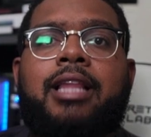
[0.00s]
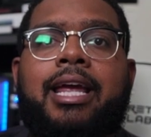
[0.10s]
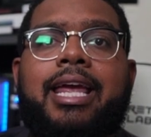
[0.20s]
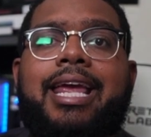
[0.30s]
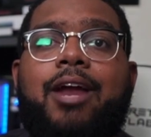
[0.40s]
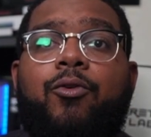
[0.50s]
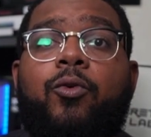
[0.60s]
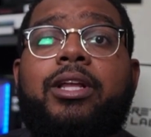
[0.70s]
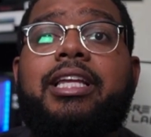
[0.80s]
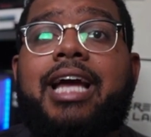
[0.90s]
can get
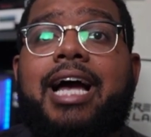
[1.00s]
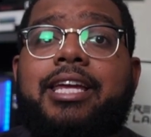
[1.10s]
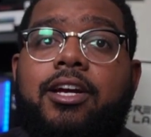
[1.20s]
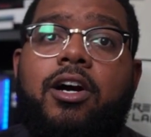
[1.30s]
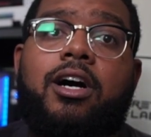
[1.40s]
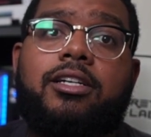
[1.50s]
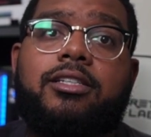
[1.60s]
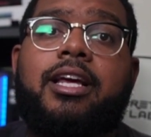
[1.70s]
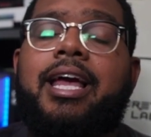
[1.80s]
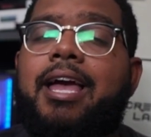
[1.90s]
really high in cost
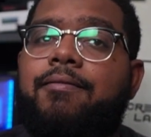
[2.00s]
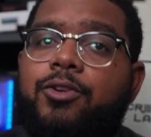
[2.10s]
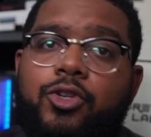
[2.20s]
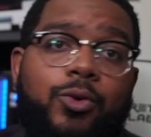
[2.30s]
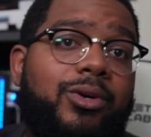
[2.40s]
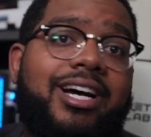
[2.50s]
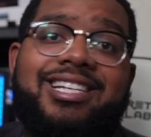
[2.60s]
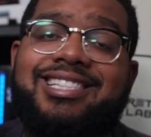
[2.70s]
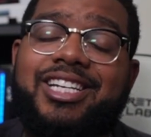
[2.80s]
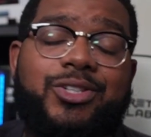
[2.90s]
if you do not
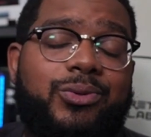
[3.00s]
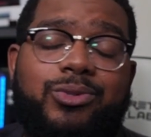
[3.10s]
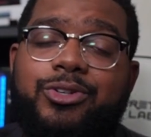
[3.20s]
stay true to your